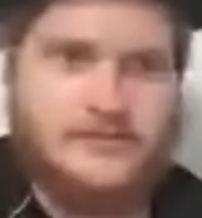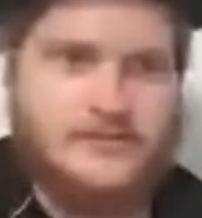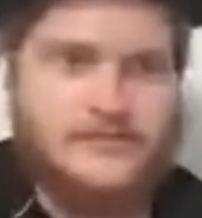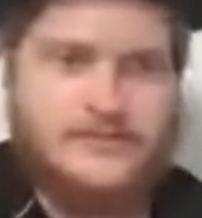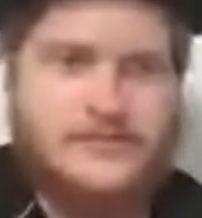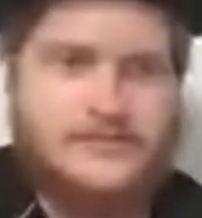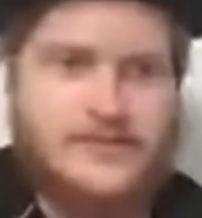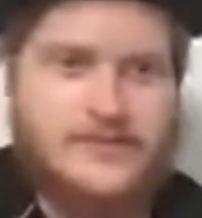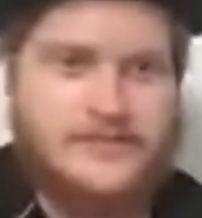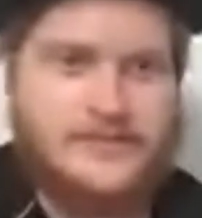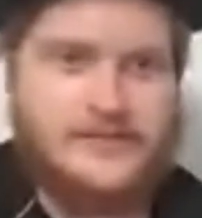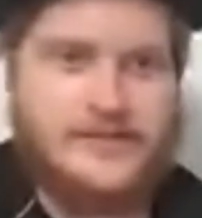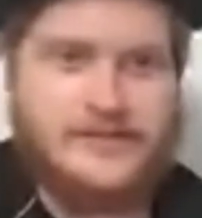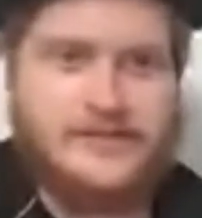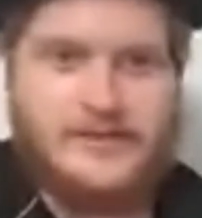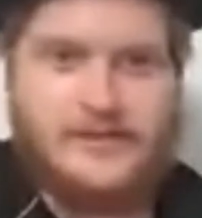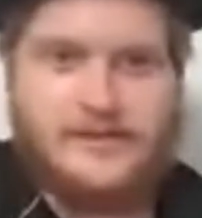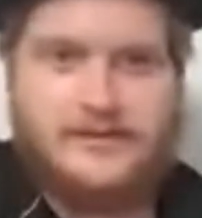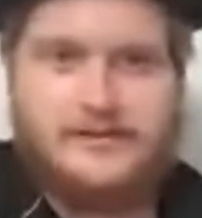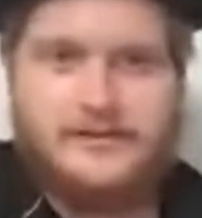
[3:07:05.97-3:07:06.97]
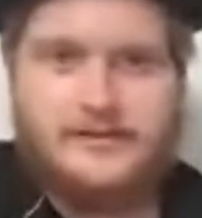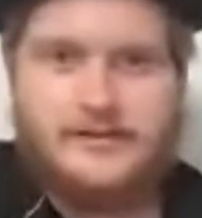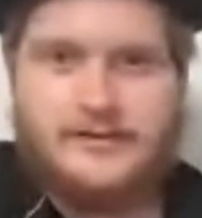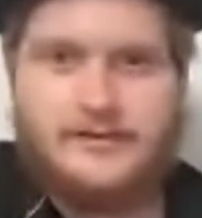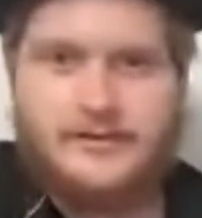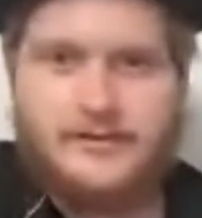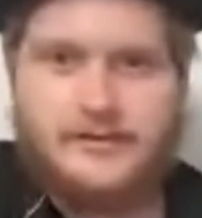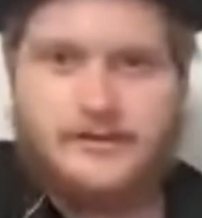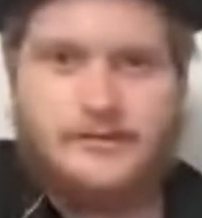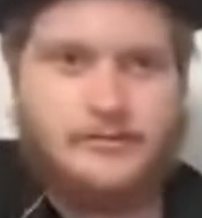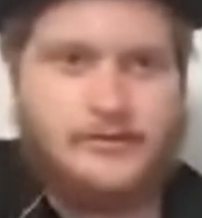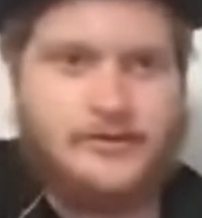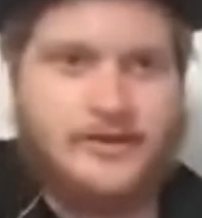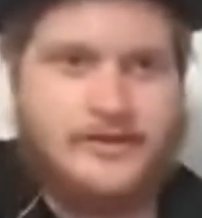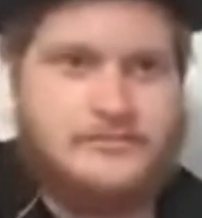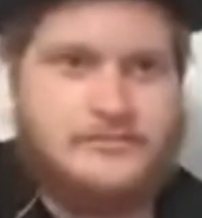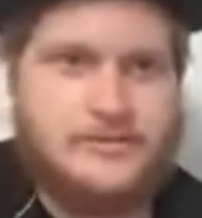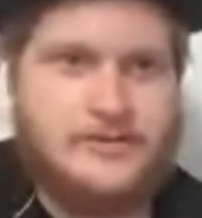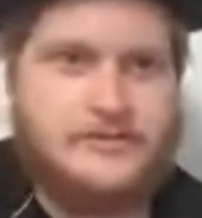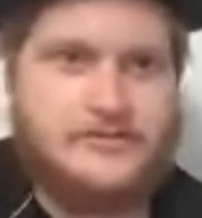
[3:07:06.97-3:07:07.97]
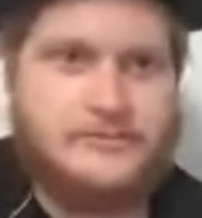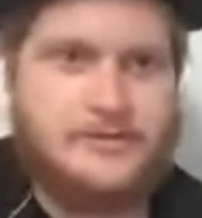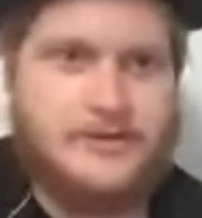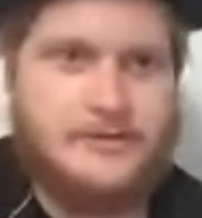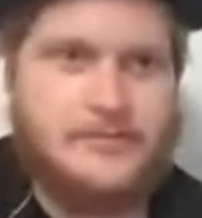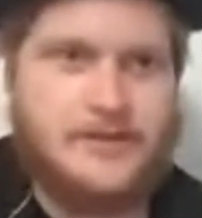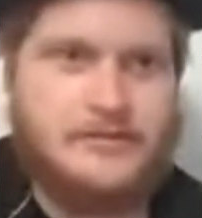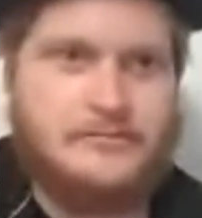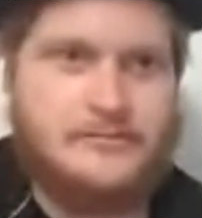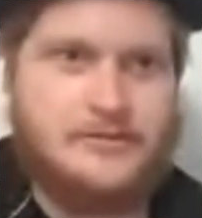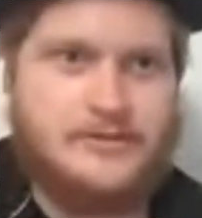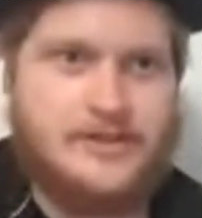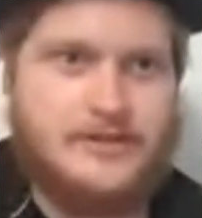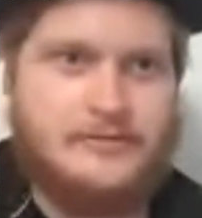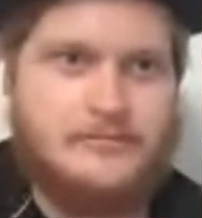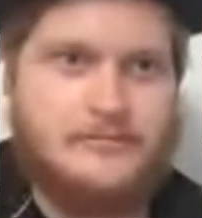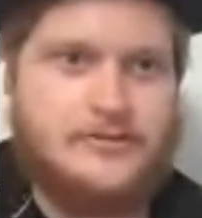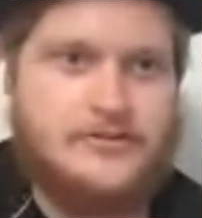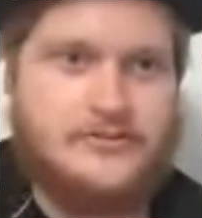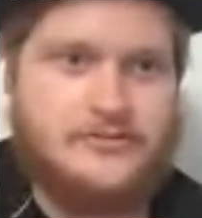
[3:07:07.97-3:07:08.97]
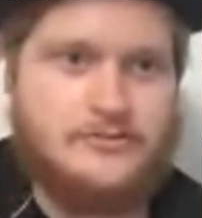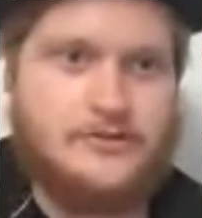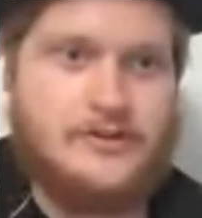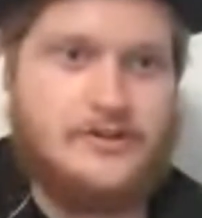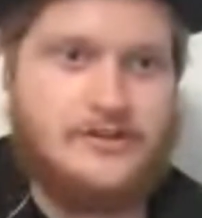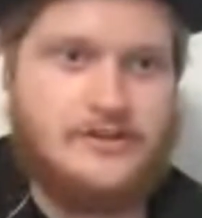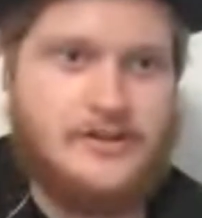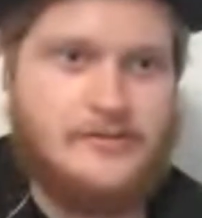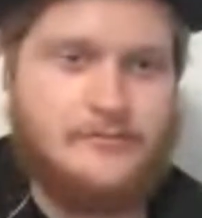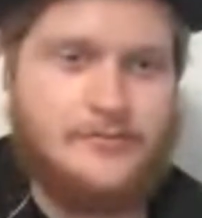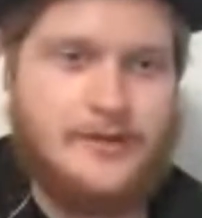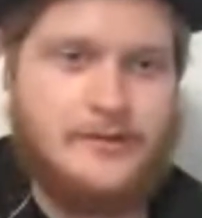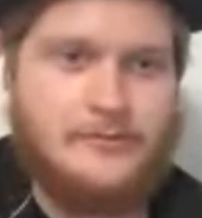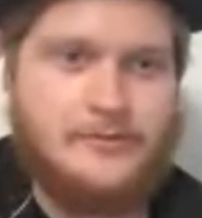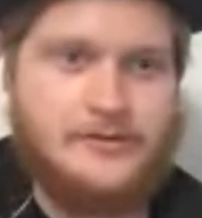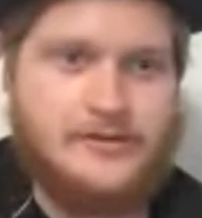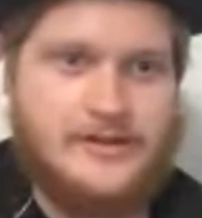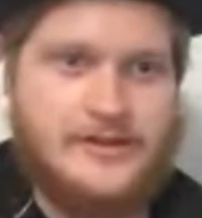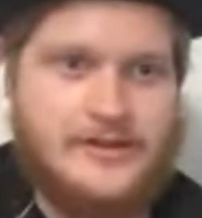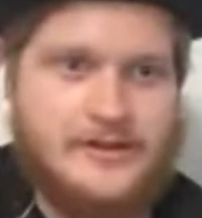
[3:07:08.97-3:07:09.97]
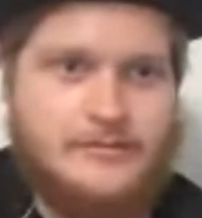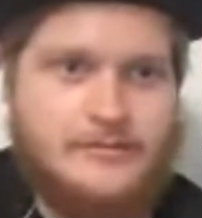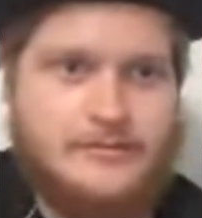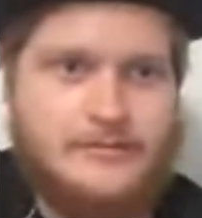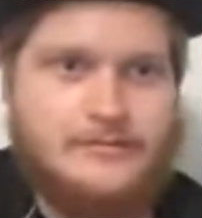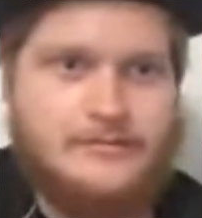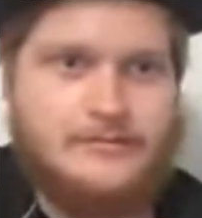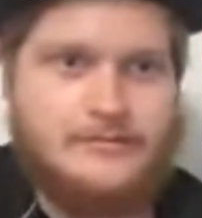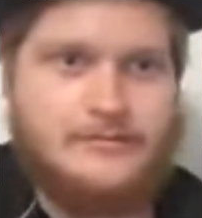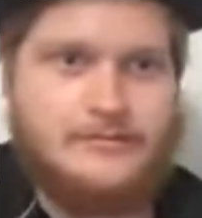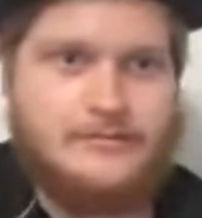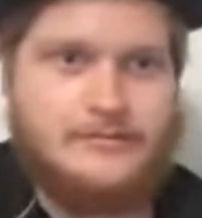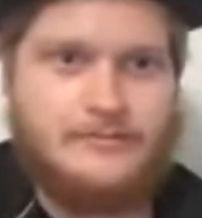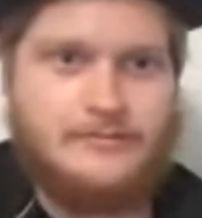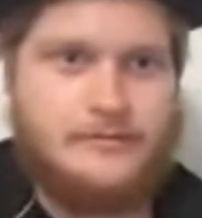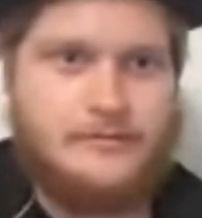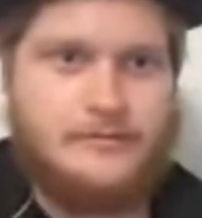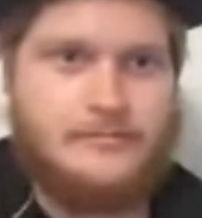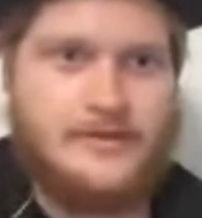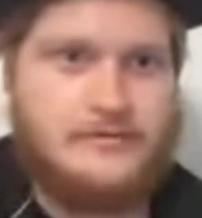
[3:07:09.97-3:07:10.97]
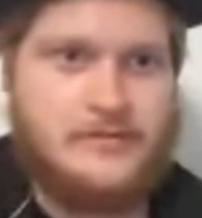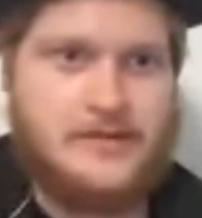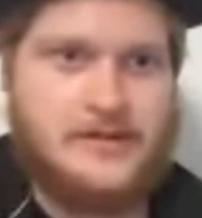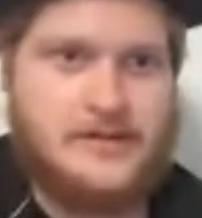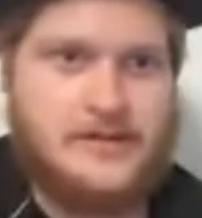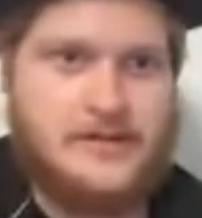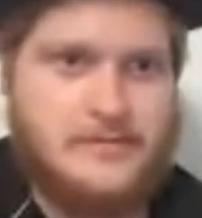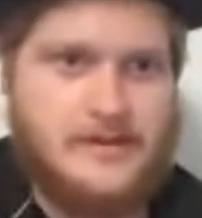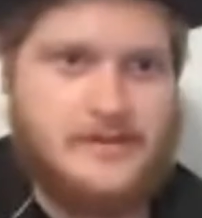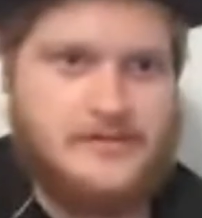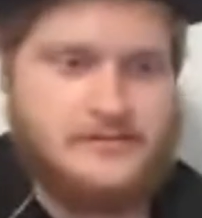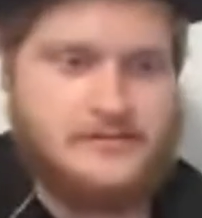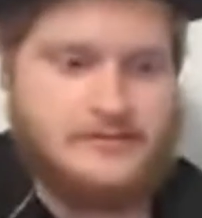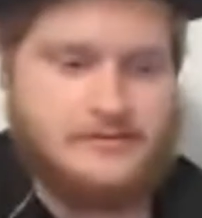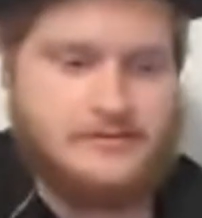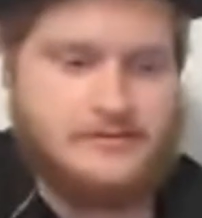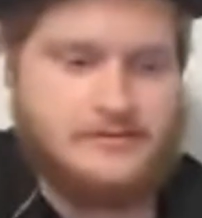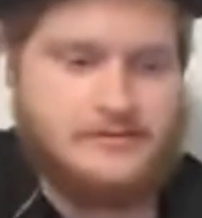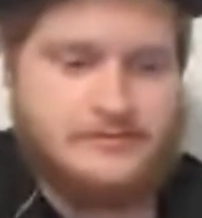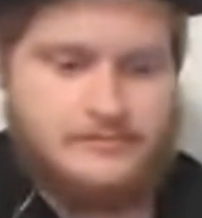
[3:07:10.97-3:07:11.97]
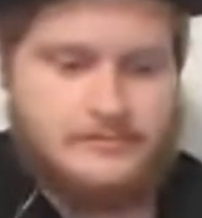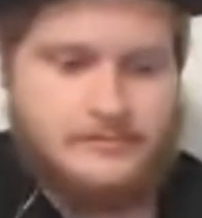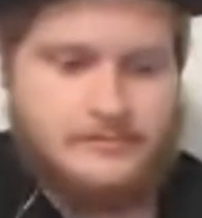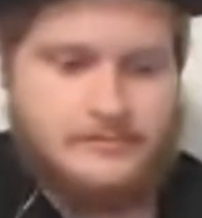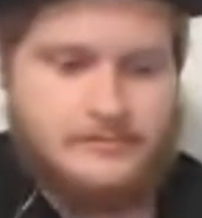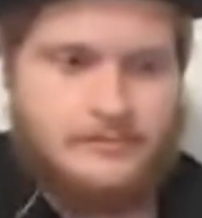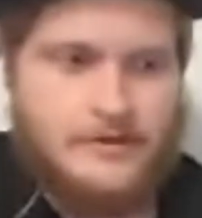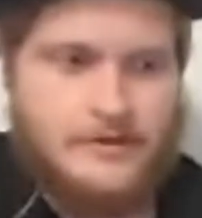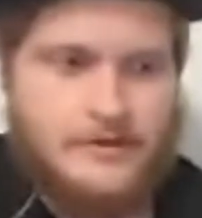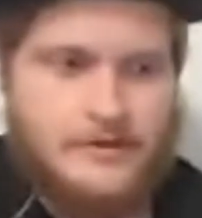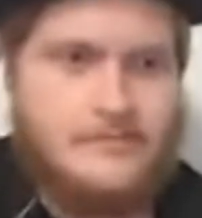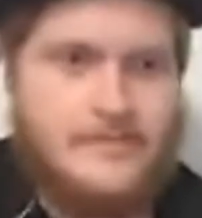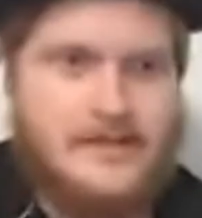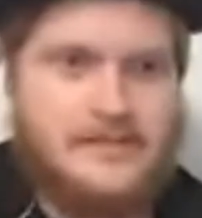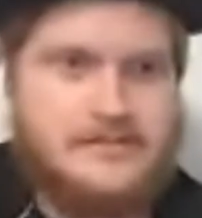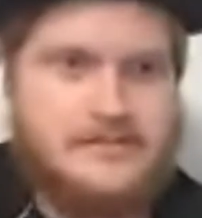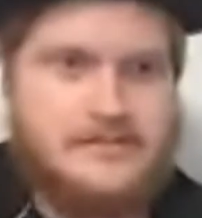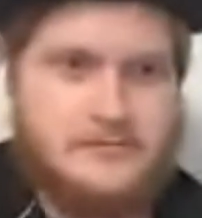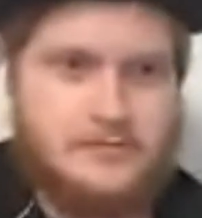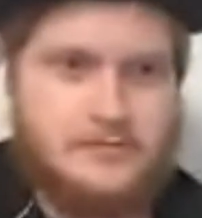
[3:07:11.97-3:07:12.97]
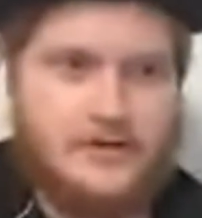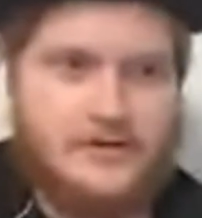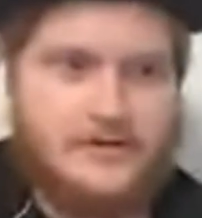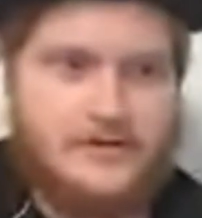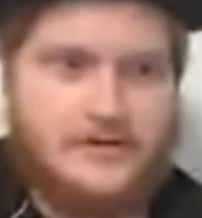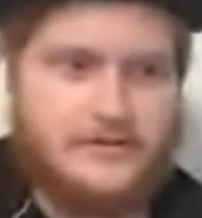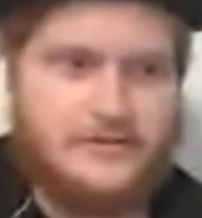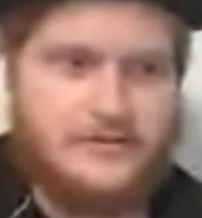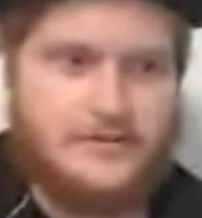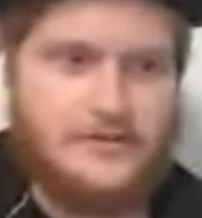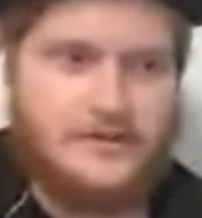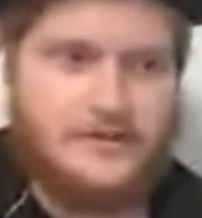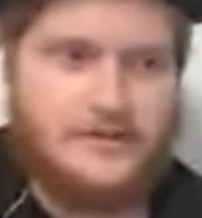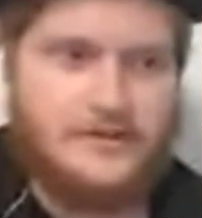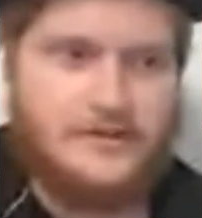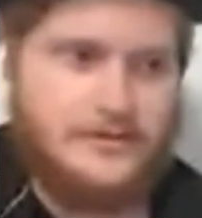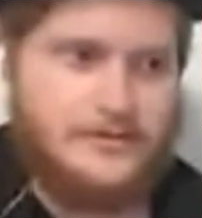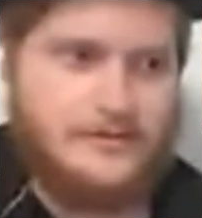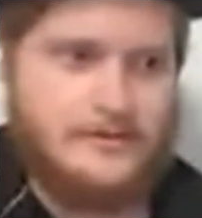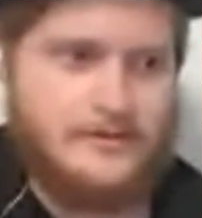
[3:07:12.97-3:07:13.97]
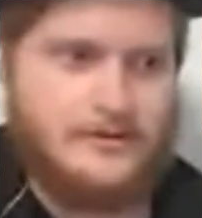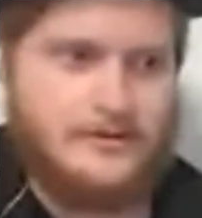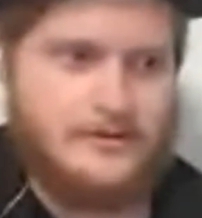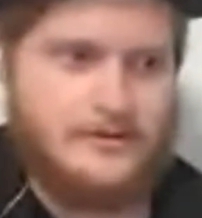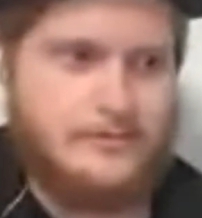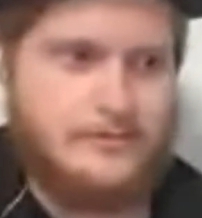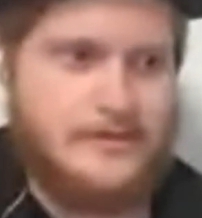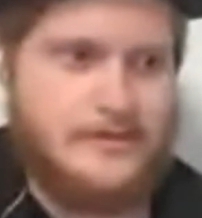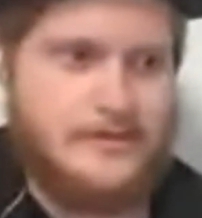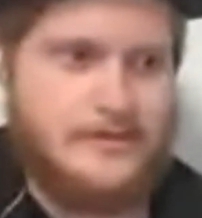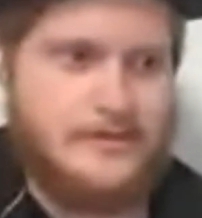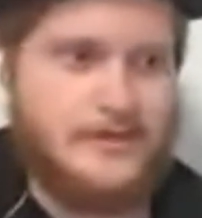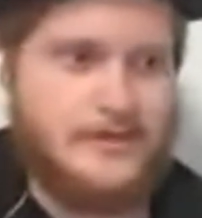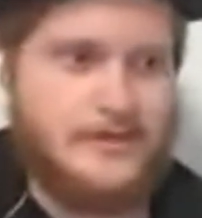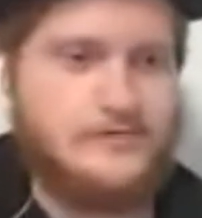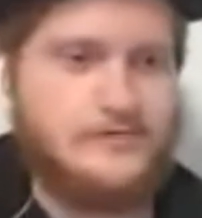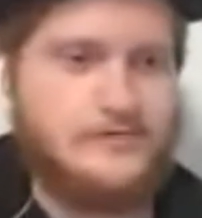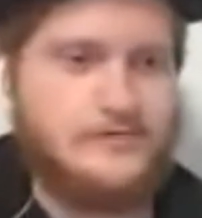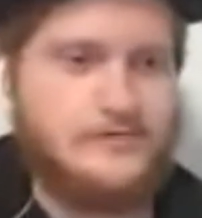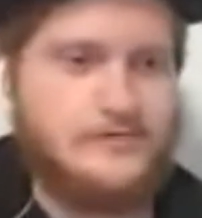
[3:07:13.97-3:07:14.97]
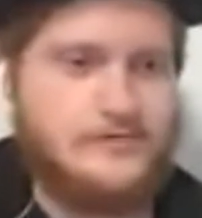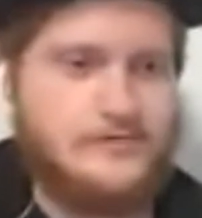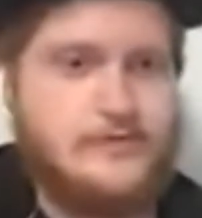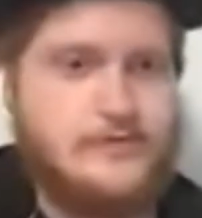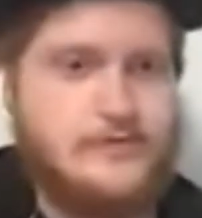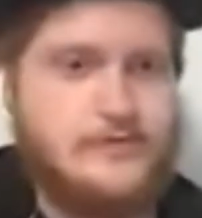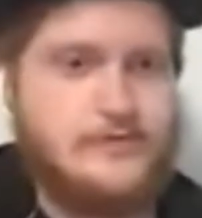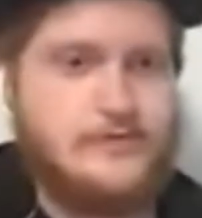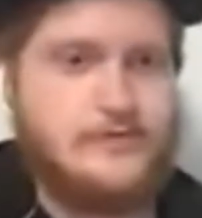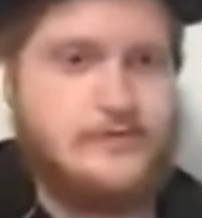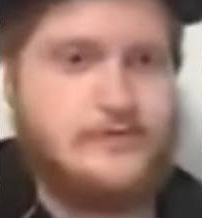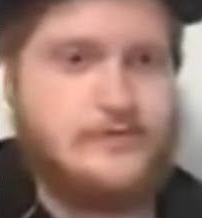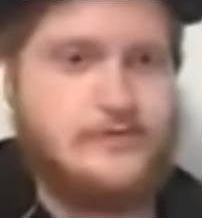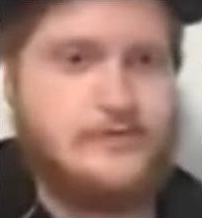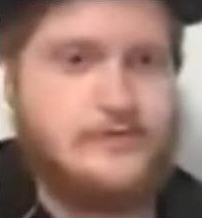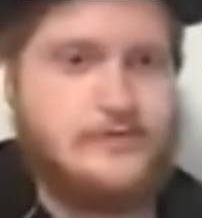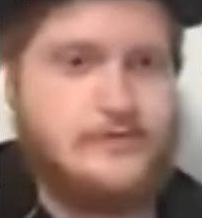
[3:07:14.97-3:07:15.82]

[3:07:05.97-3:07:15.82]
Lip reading: It's nothing like that. We're not sponsored by Bambu Lab. We just really love Bambu Lab. And they make amazing, amazing products. It'd be nice if we were sponsored by them.